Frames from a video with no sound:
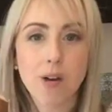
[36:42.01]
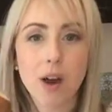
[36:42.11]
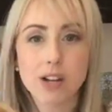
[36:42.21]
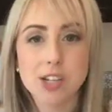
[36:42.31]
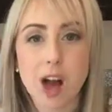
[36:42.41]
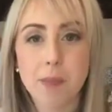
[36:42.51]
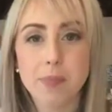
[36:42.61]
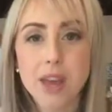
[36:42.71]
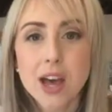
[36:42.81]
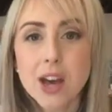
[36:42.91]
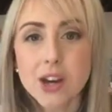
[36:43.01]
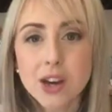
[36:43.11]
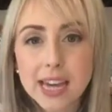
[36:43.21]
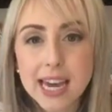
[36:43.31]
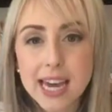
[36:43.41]
on top.
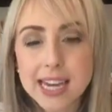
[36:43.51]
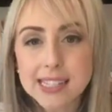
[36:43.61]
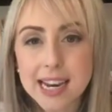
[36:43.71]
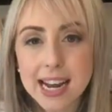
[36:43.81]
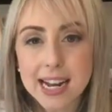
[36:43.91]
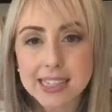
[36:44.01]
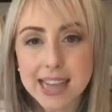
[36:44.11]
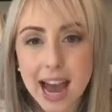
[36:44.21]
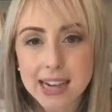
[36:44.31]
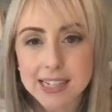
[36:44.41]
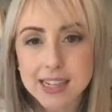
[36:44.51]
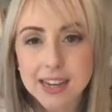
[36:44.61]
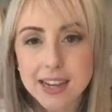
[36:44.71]
Cooking isn't an exact